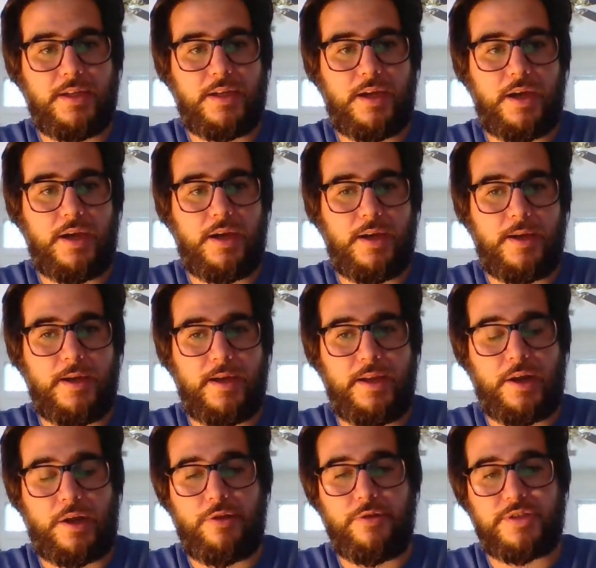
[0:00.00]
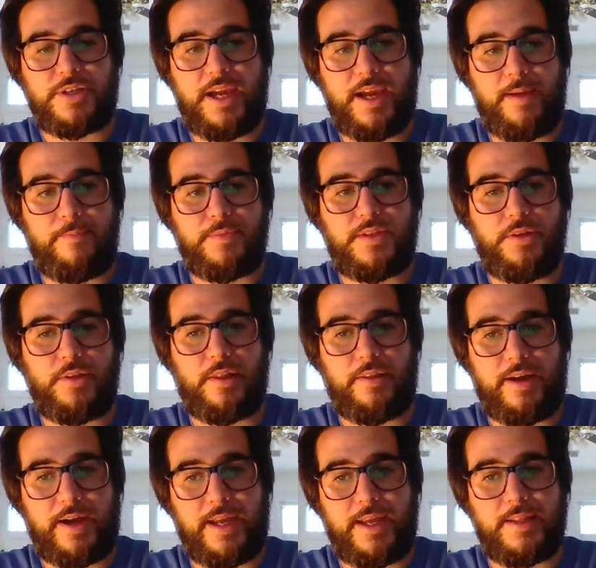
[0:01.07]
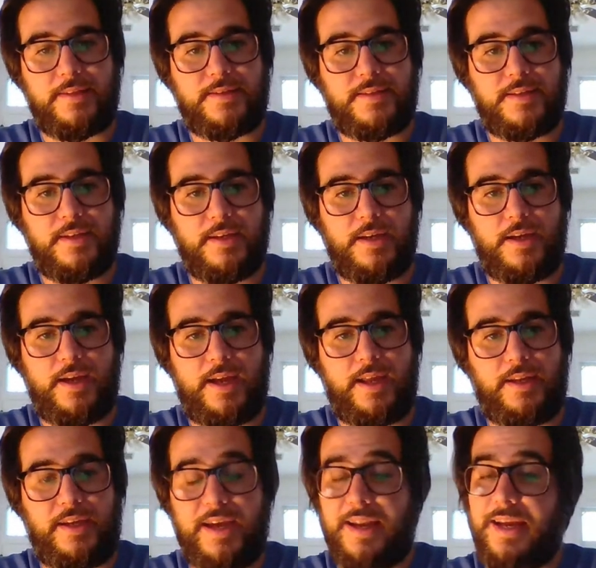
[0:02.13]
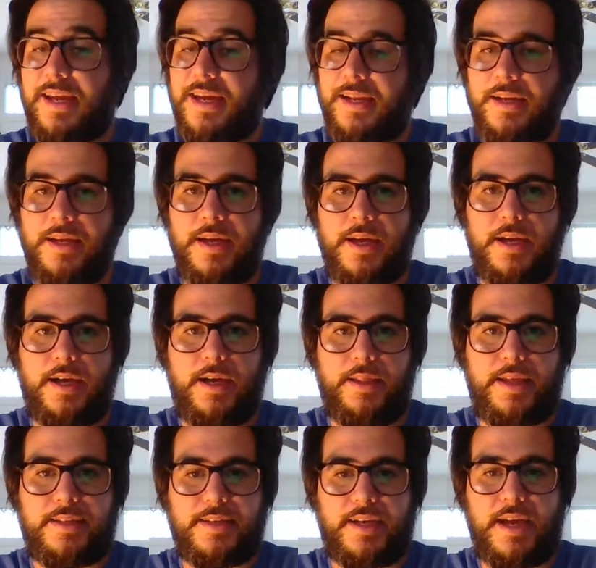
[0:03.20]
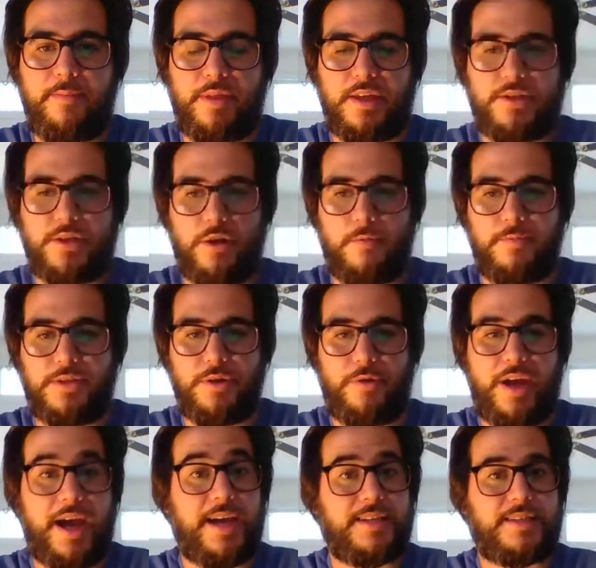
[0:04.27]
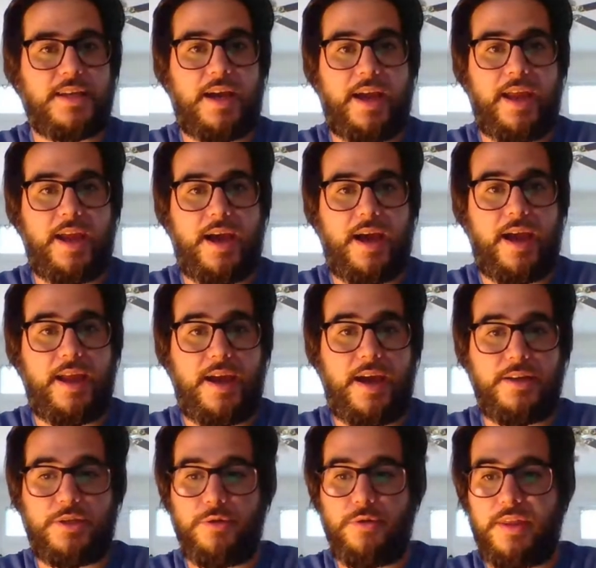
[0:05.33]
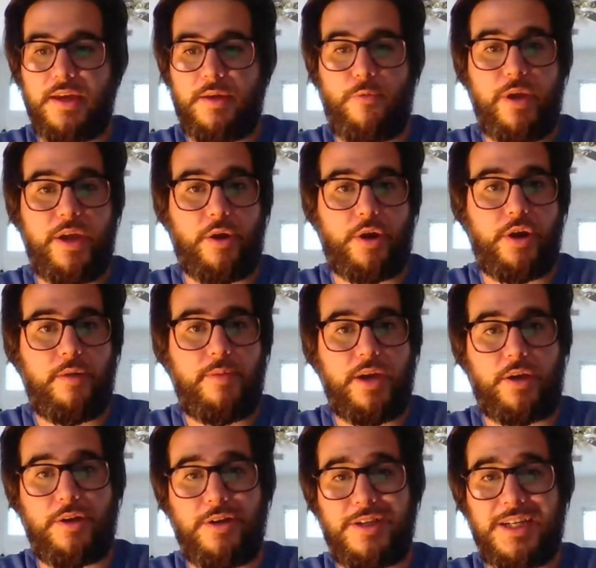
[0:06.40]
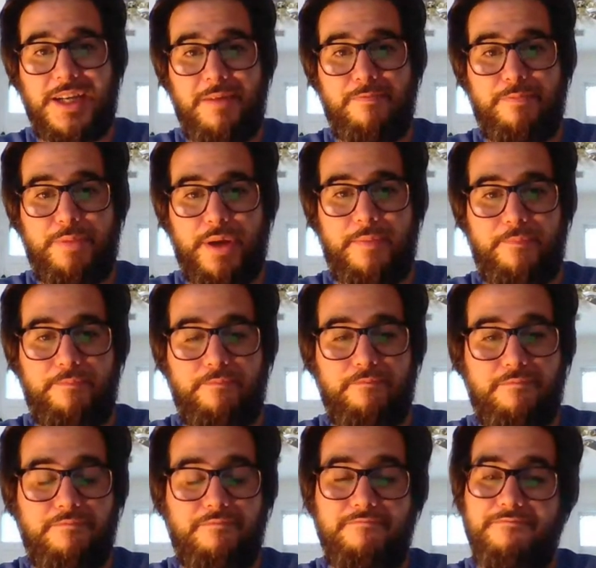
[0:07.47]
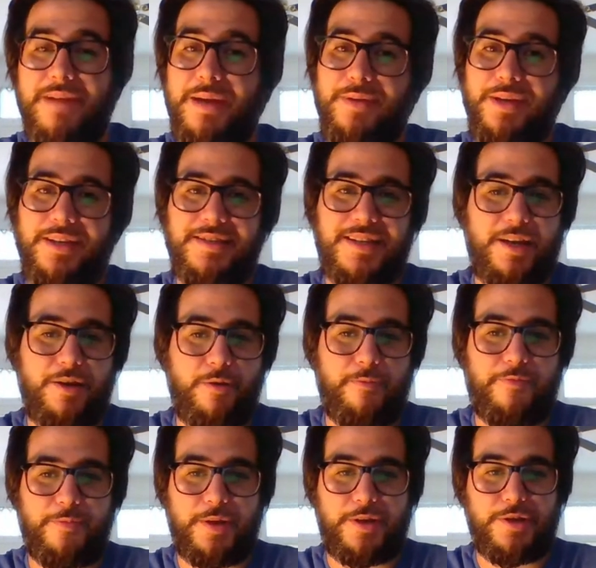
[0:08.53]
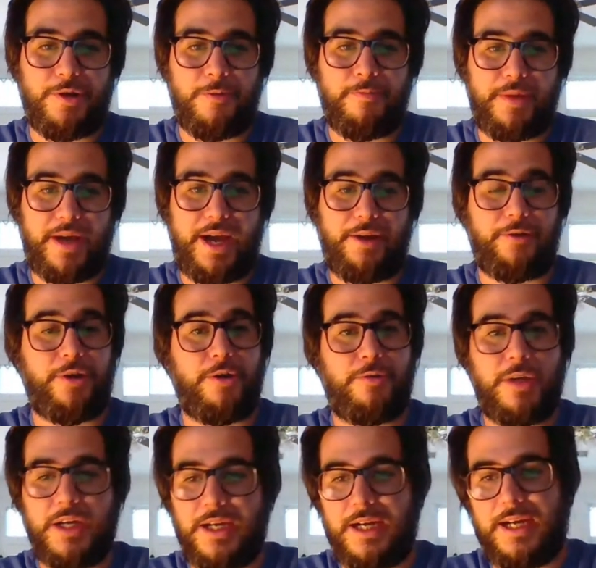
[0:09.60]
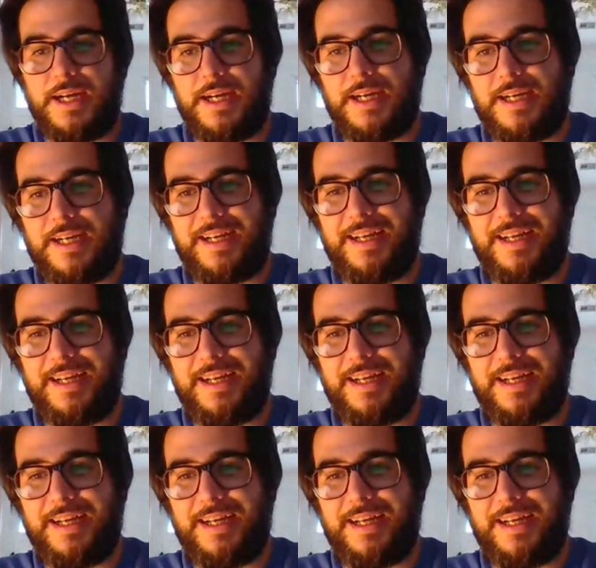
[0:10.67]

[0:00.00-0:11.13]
uh, in a close game to the Lions, and yet again, uh, that's a game of the dome. So, guys, I I, I do think we are going to be a good team, but maybe stay home from the dome. I don't know, uh,